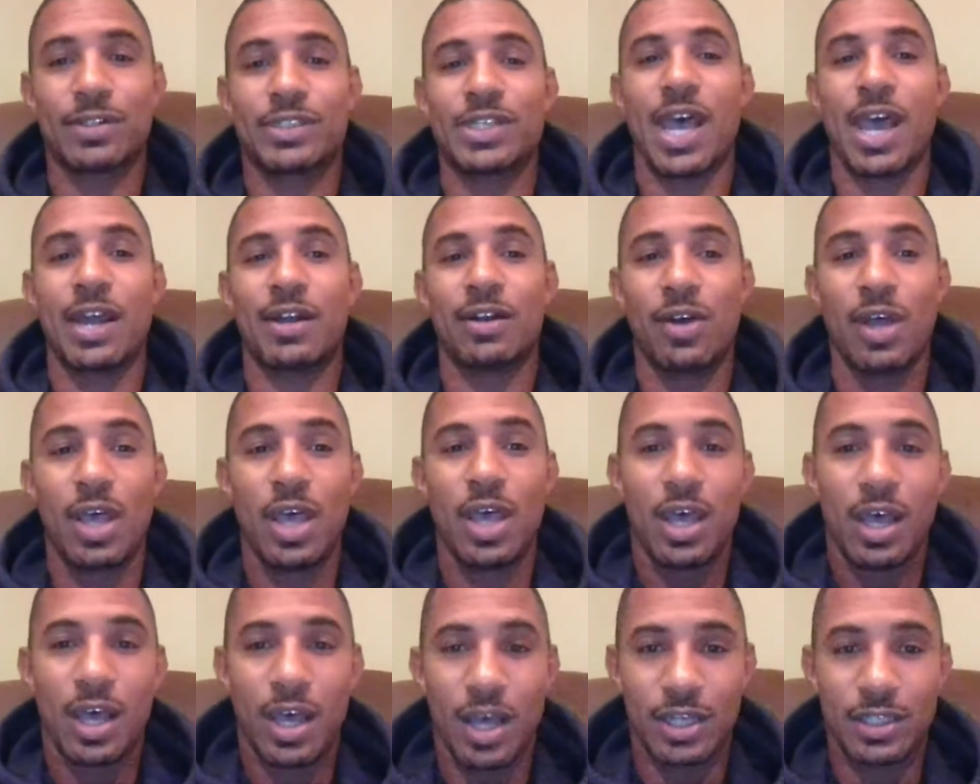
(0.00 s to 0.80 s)
title.
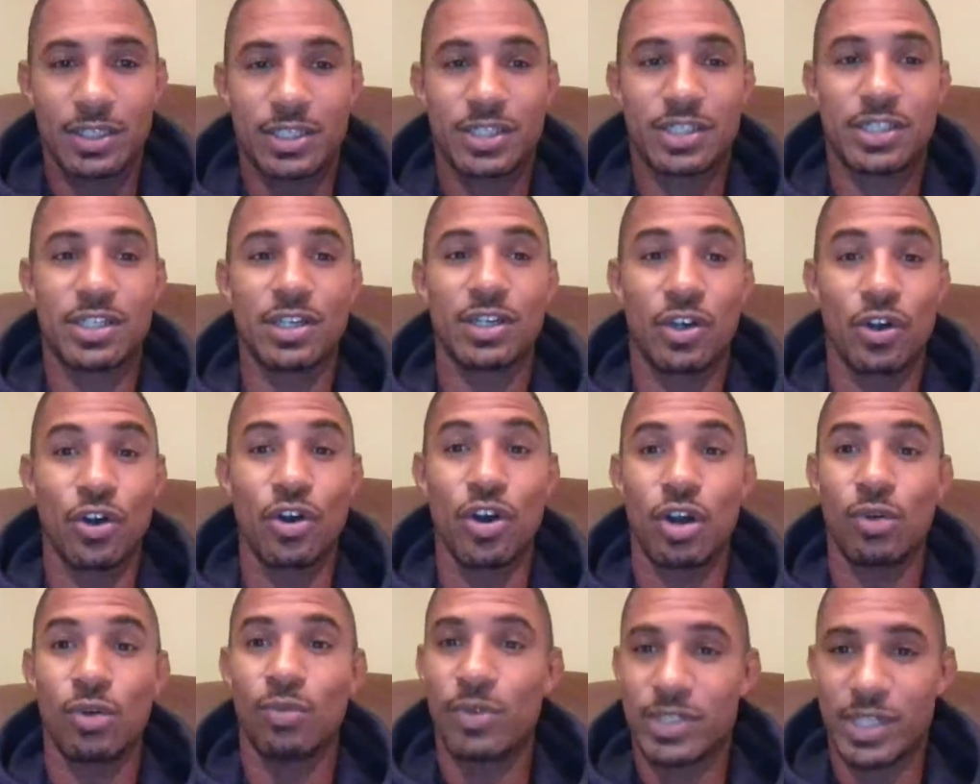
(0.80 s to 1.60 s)

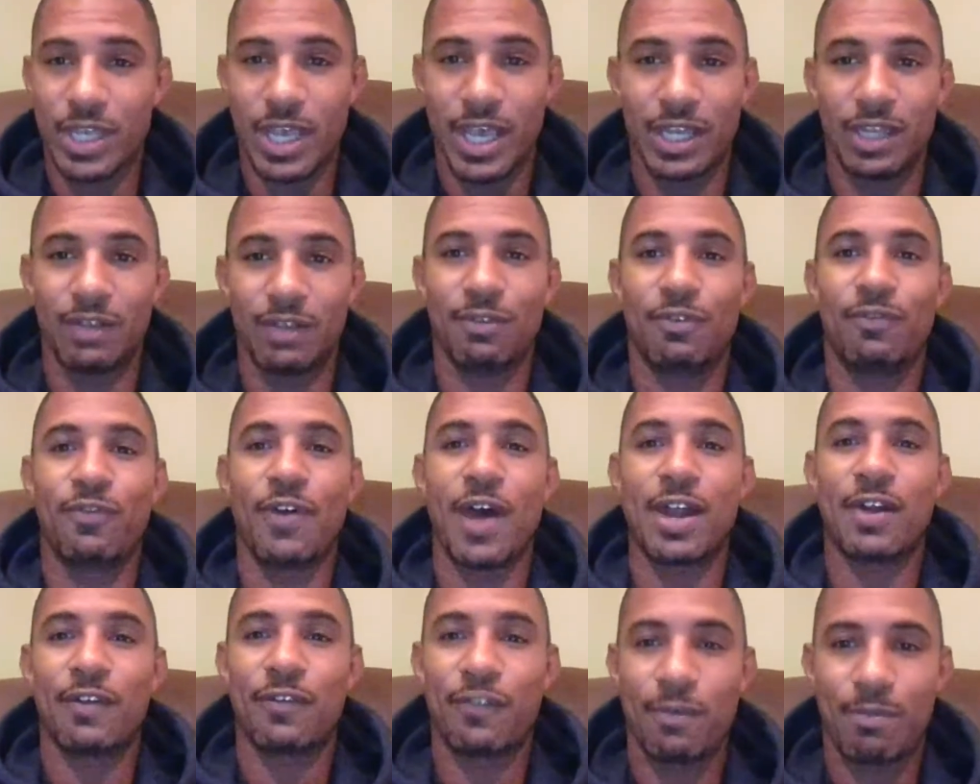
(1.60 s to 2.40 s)
Segura was a hell of a
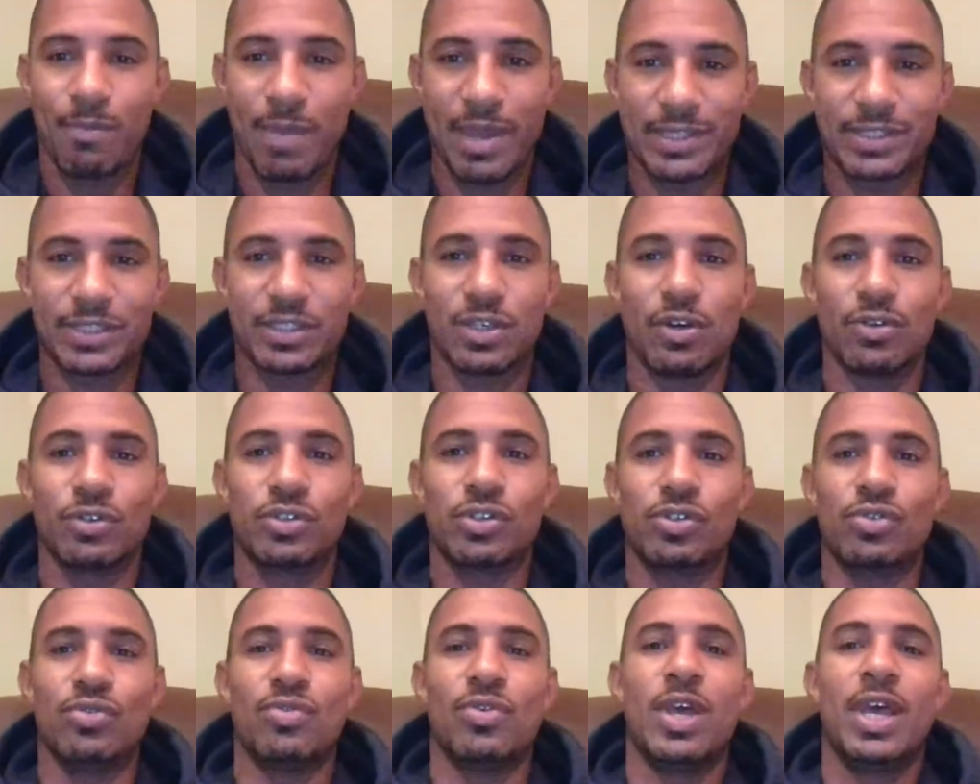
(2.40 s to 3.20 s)
fighter for Mexico
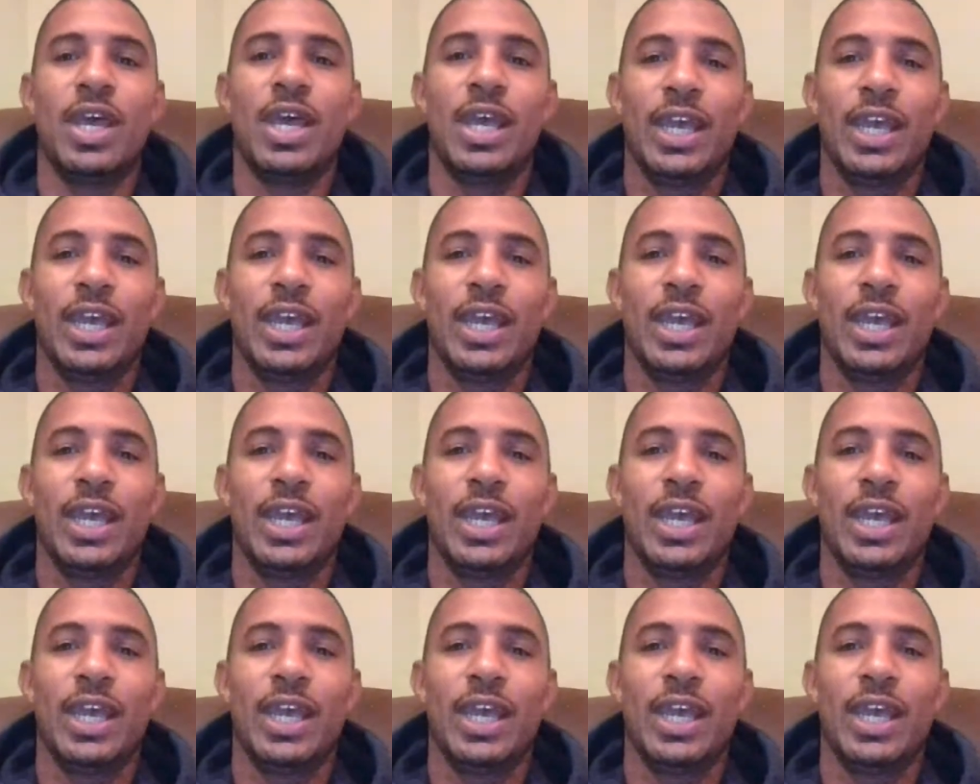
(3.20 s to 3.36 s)
too.